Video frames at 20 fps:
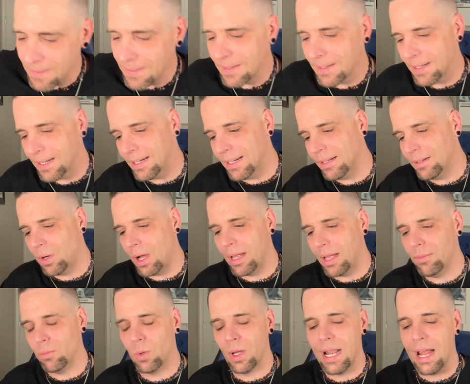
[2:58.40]

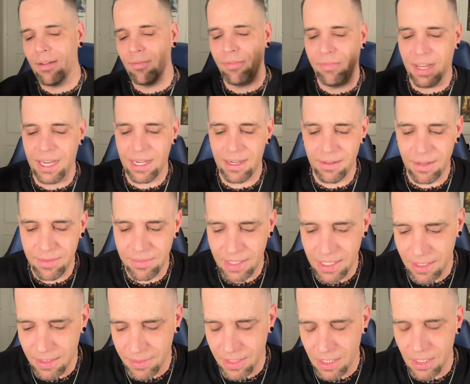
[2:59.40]
When I very,
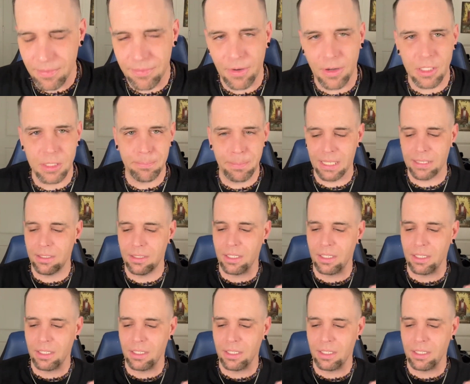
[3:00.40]
very, very first picked the